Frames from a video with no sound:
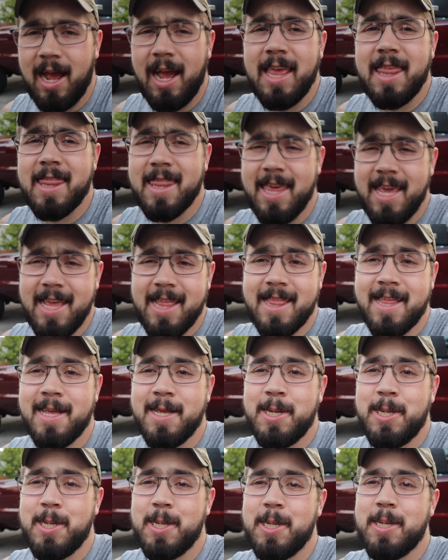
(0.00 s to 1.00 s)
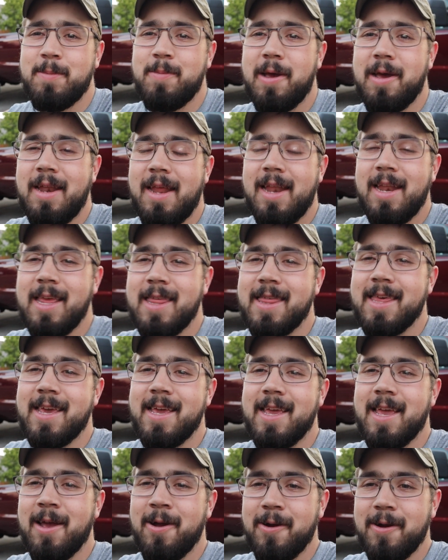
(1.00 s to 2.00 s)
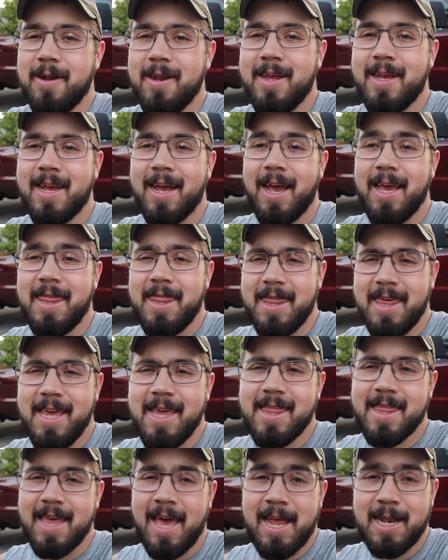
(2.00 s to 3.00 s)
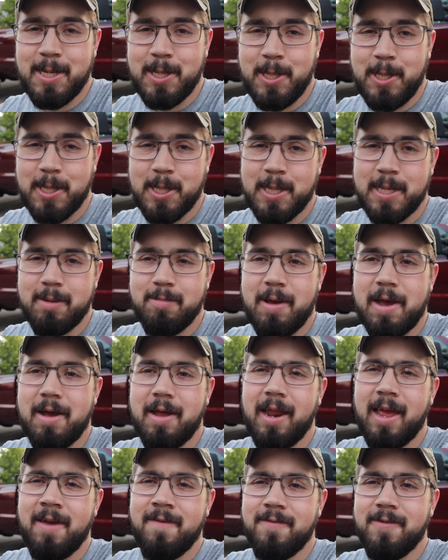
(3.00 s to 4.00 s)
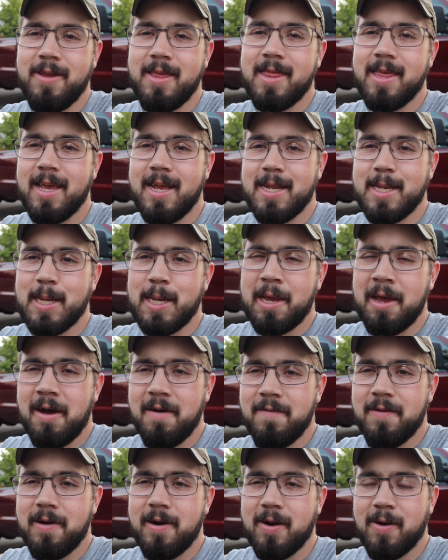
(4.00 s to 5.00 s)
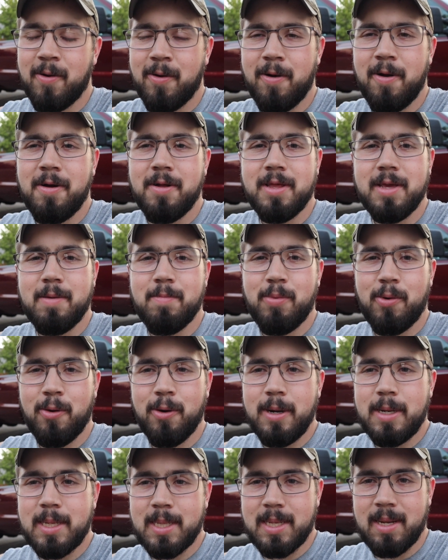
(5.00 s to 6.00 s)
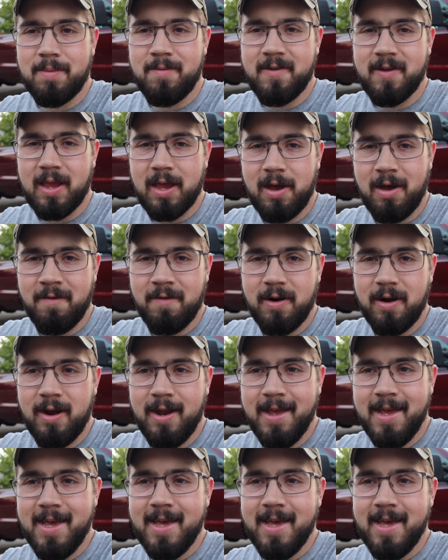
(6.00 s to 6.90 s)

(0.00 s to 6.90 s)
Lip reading: I think that's just about anything, or I think that is just about everything to cover, or all the important stuff to cover.